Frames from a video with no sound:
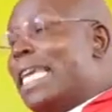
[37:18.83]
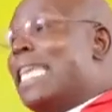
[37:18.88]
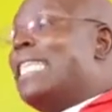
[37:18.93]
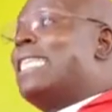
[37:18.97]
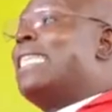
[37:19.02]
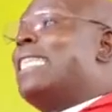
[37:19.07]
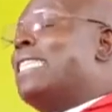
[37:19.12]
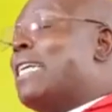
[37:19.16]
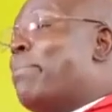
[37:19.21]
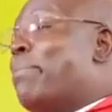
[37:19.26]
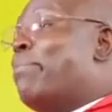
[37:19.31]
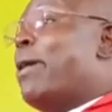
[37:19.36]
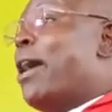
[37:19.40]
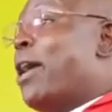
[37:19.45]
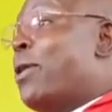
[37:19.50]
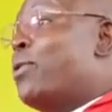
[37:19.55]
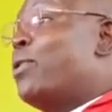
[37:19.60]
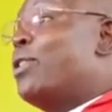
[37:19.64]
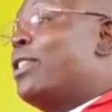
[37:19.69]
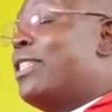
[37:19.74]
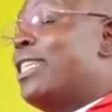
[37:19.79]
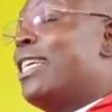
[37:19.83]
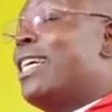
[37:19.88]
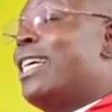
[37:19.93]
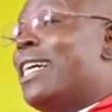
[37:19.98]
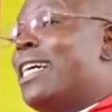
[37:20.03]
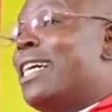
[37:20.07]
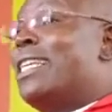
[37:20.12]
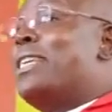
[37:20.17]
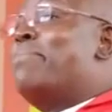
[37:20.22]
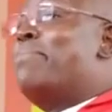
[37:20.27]
It is about
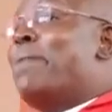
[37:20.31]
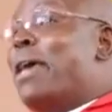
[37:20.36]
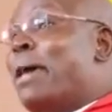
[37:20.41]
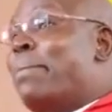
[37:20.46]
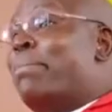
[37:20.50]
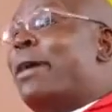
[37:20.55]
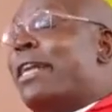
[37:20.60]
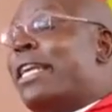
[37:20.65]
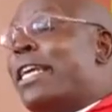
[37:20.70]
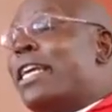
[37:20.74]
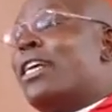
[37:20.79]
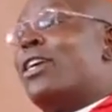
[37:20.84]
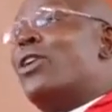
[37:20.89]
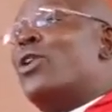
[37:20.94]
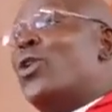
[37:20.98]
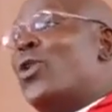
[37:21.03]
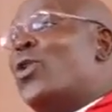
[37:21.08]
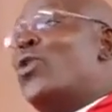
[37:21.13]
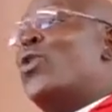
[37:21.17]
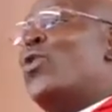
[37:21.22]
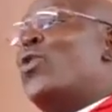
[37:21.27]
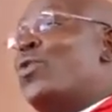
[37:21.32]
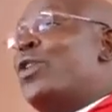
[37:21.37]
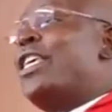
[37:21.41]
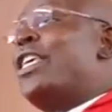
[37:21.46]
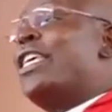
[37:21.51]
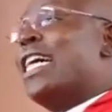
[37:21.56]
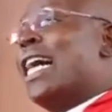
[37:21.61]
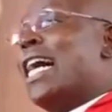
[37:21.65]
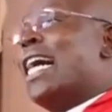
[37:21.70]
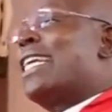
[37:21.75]
remembering who
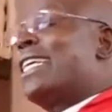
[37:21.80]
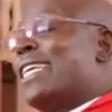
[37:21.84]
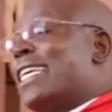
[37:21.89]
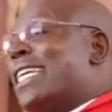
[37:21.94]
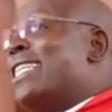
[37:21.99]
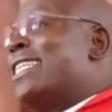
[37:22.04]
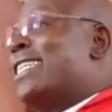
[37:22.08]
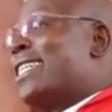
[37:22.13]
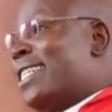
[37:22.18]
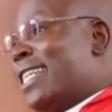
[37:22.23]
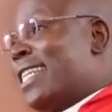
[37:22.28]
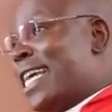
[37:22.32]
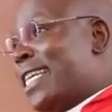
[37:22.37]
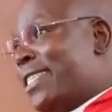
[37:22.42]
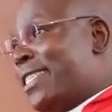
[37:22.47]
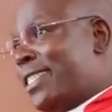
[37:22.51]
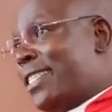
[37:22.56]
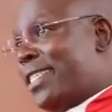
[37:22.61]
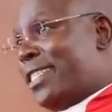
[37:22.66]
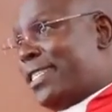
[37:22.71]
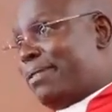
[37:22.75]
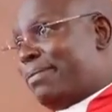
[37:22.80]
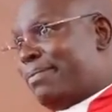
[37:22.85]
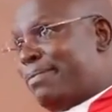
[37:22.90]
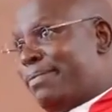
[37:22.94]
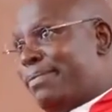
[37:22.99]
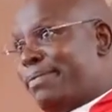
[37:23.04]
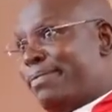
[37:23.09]
we are in Christ.